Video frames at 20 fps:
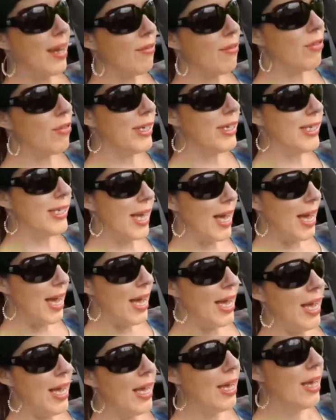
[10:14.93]
every
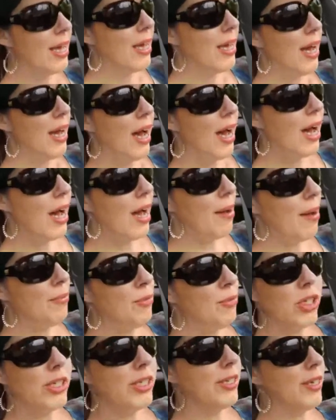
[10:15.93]
day
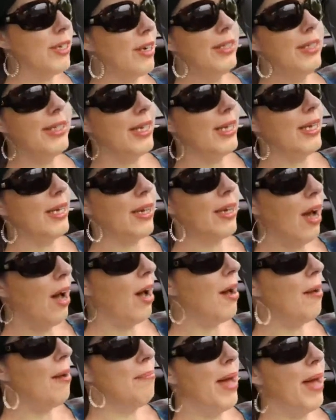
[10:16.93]
just starts to
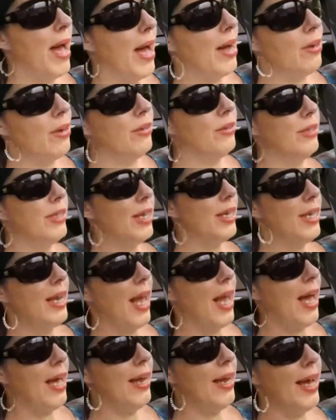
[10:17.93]
compound and
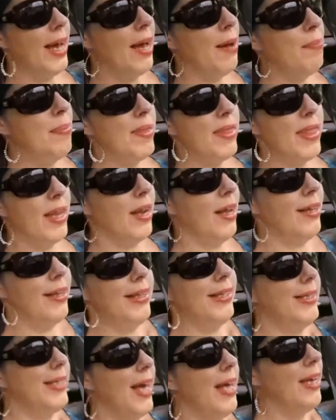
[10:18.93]
add up. And then all of
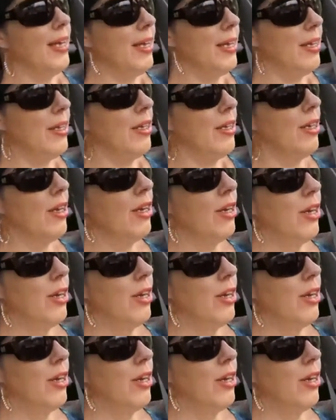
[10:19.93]
a sudden,